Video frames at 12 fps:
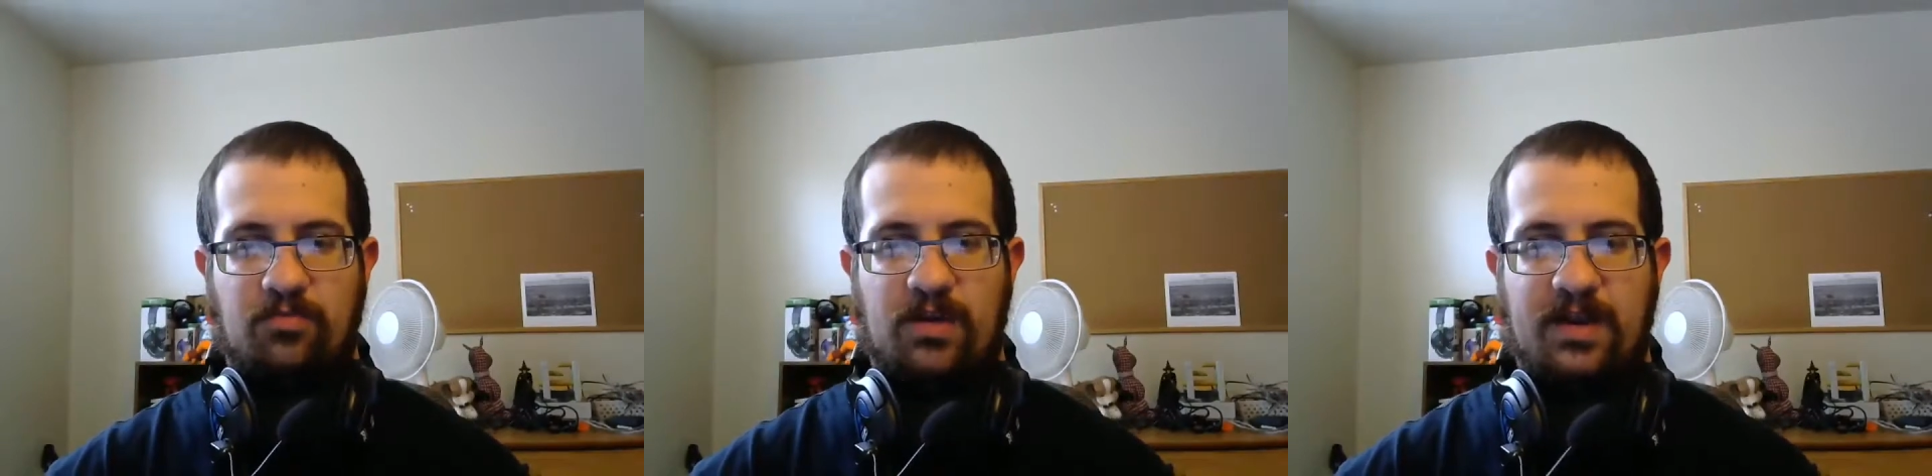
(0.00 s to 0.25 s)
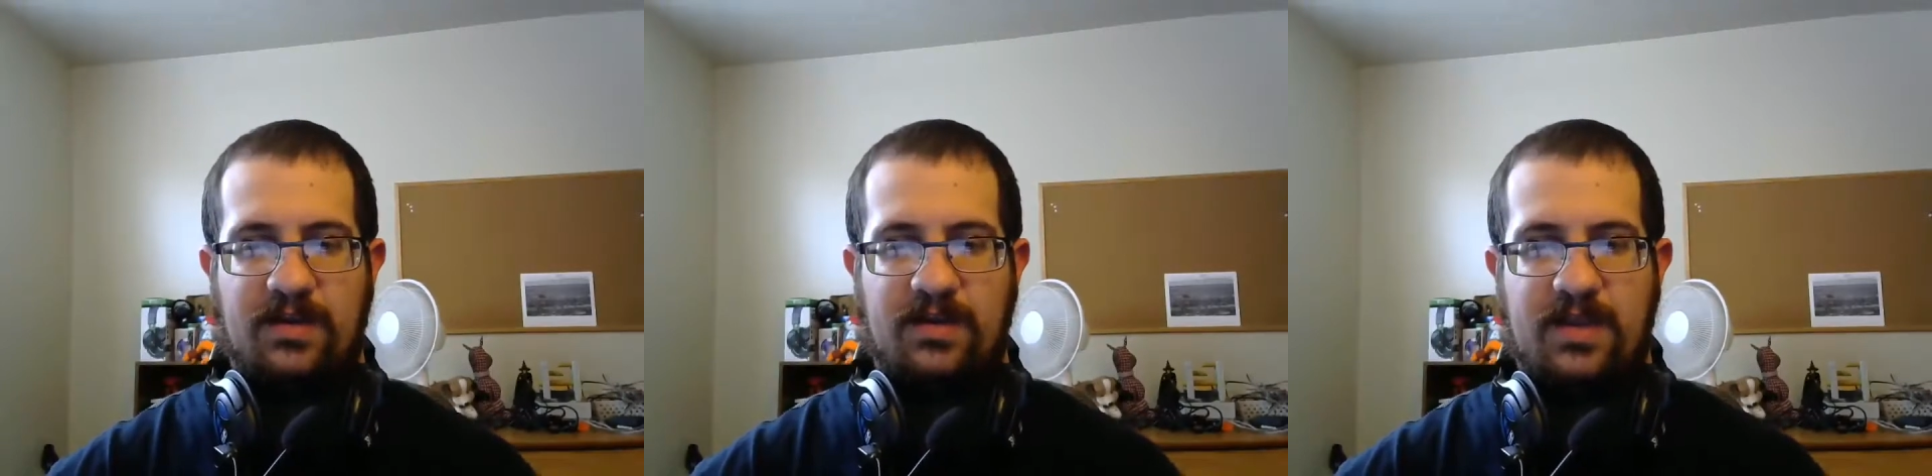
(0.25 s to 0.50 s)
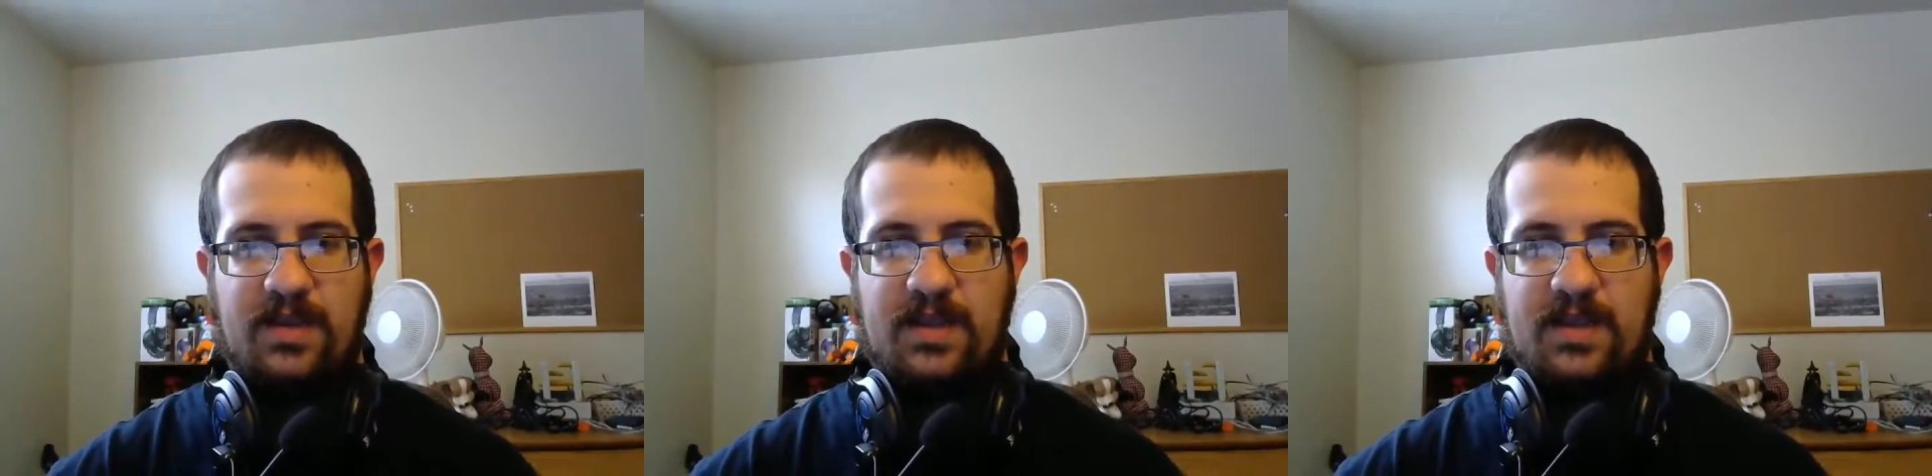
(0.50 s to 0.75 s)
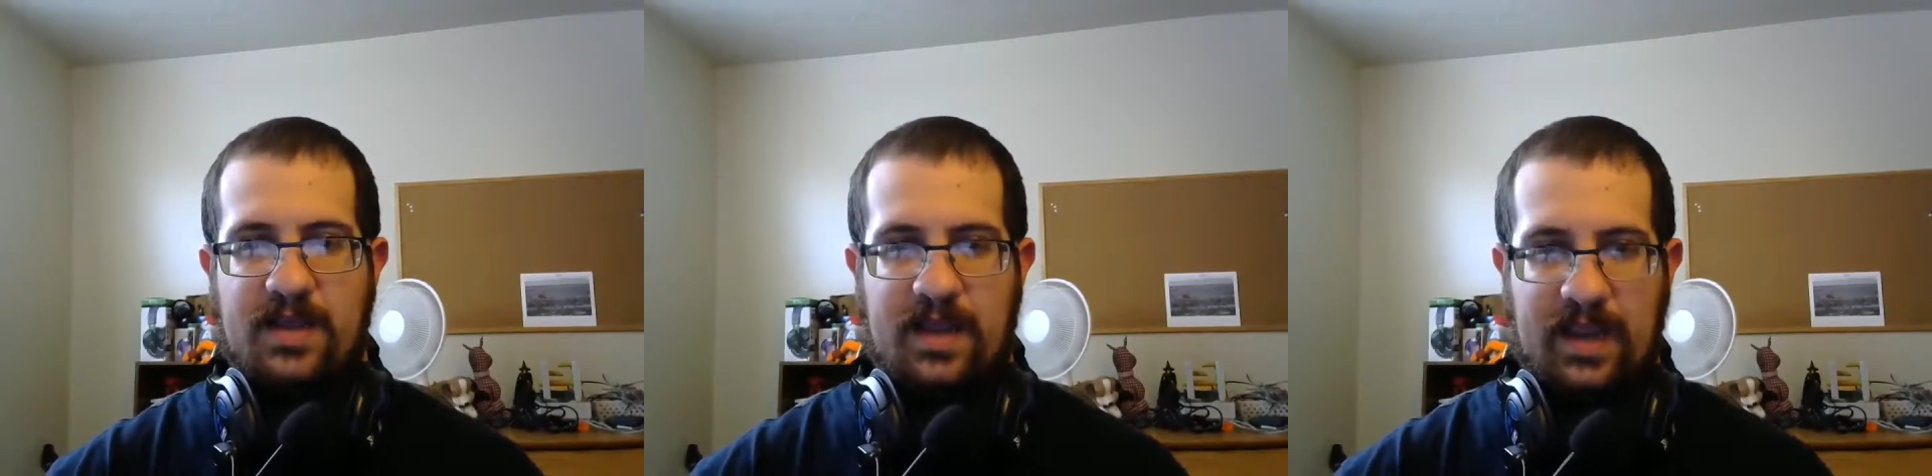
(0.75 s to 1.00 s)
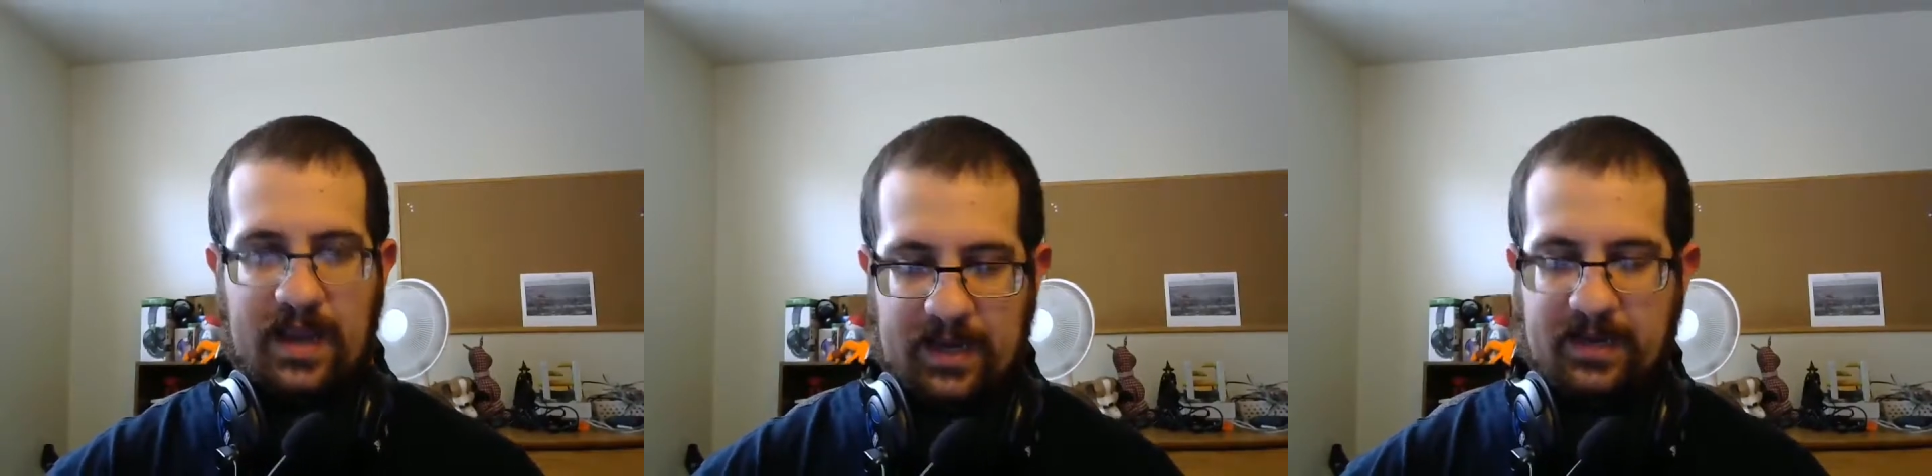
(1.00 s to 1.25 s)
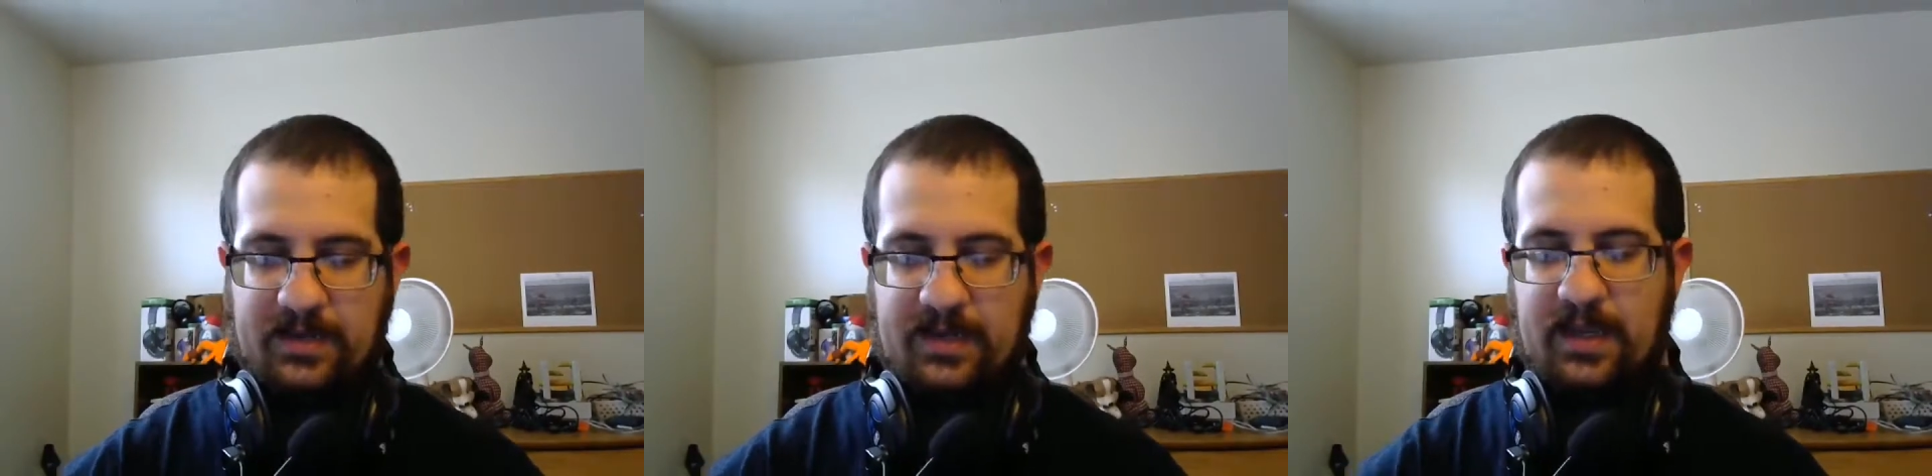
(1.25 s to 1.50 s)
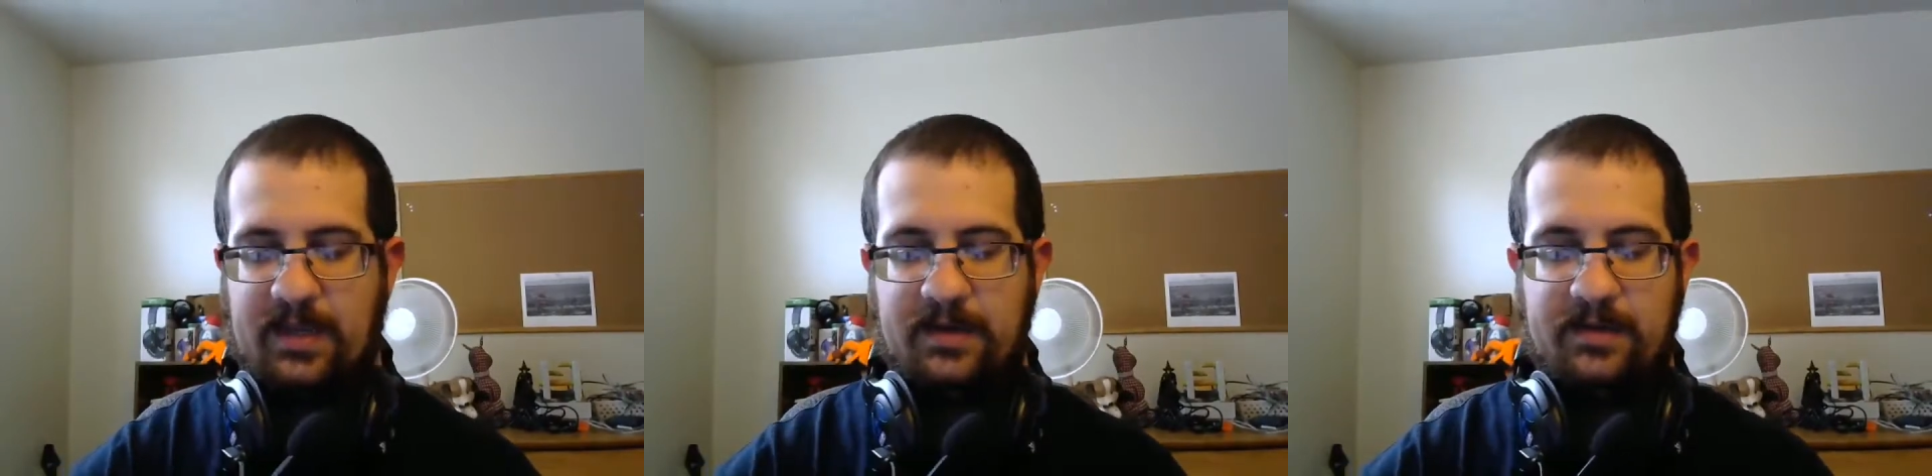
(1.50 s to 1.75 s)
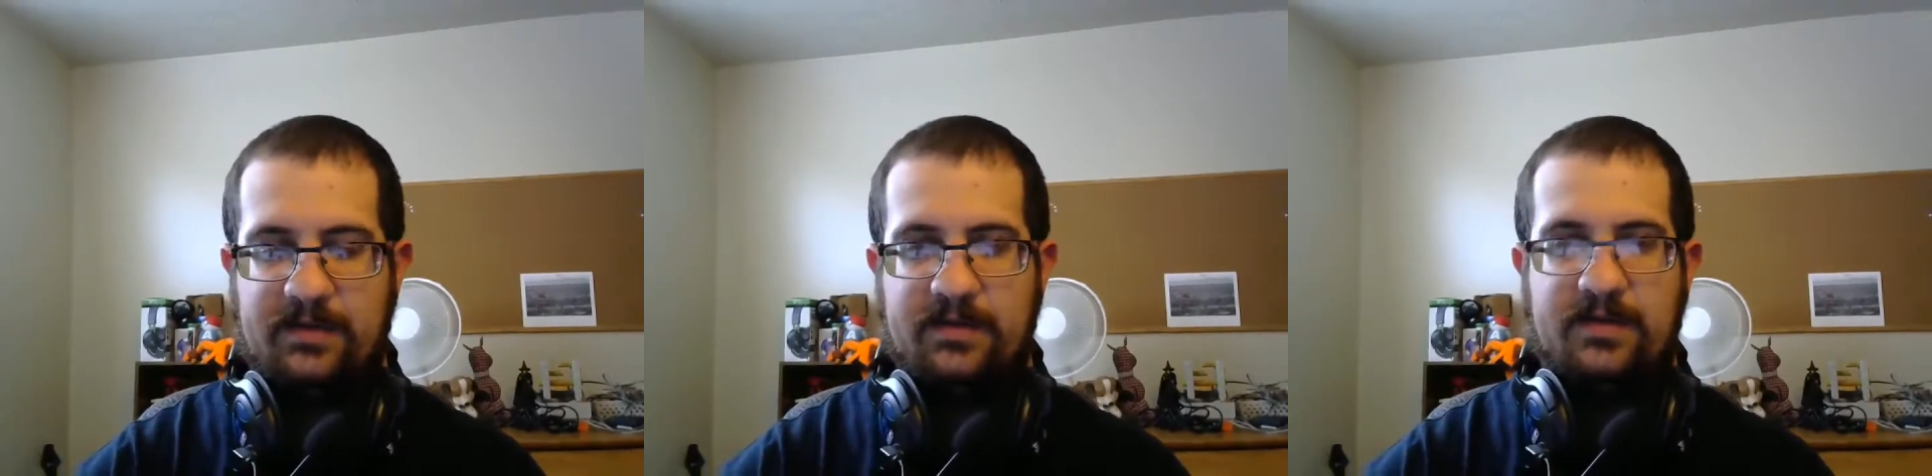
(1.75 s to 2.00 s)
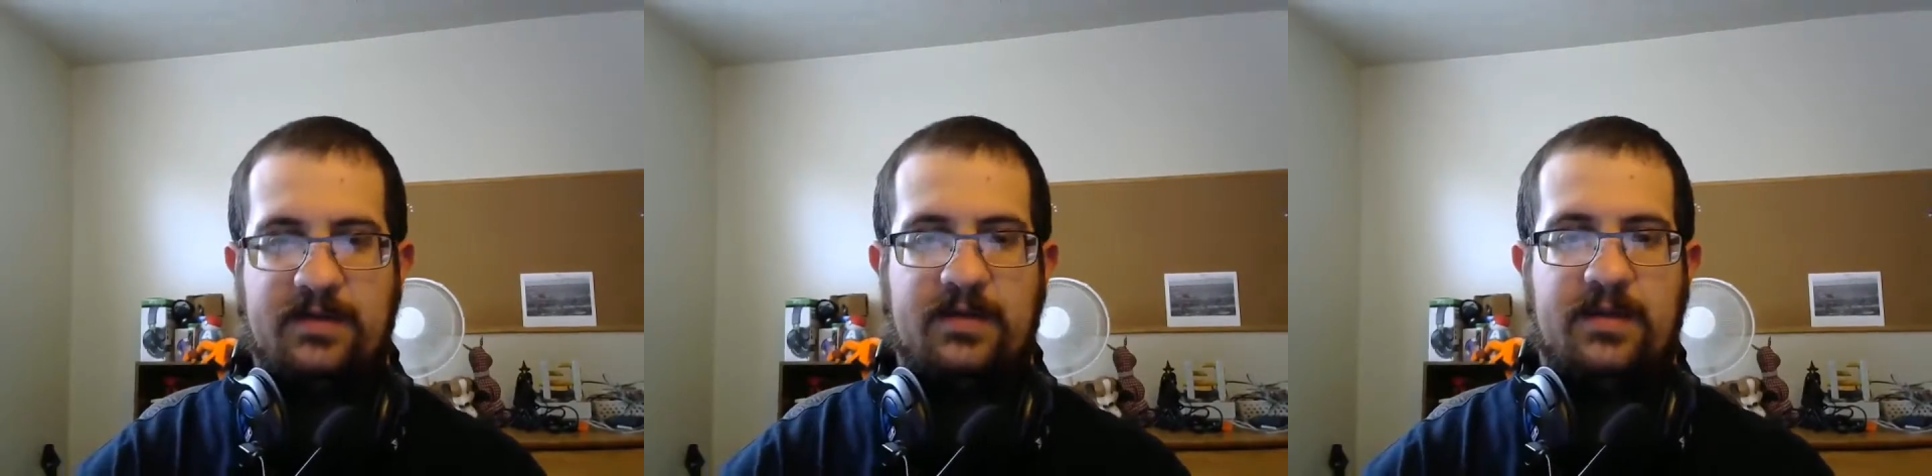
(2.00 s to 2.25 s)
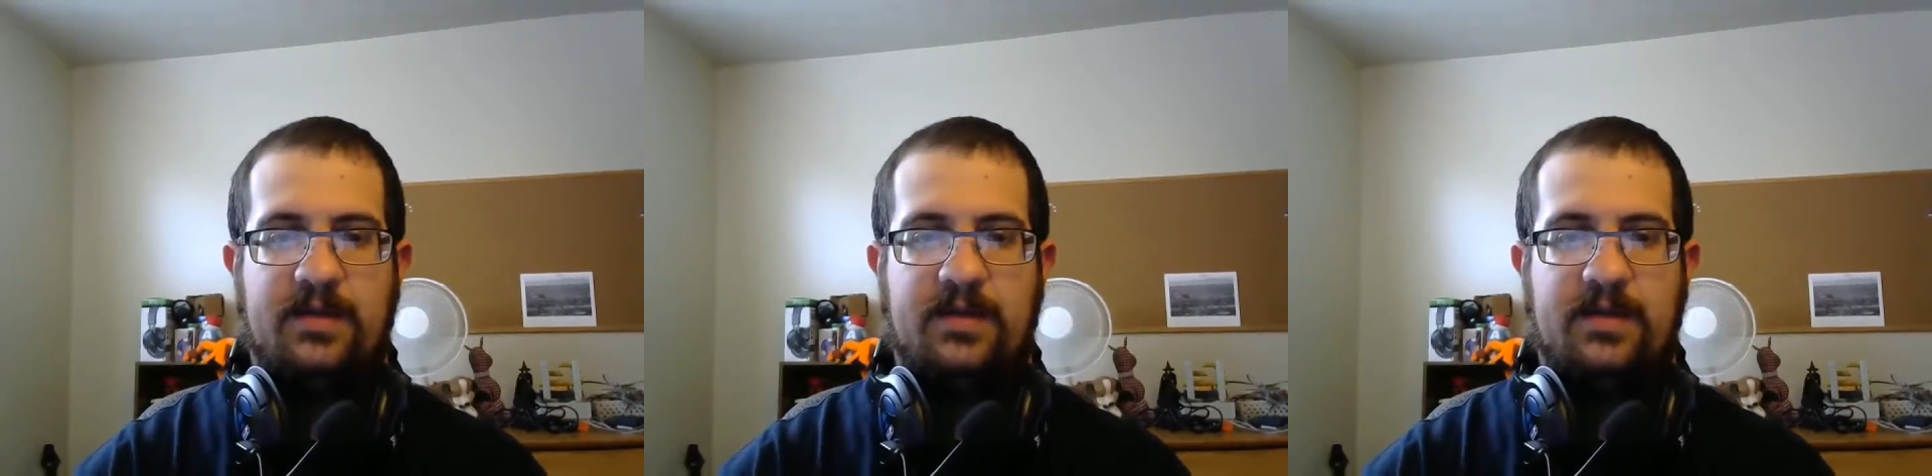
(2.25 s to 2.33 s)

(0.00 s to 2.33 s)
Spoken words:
Daniel Bryan and Kane.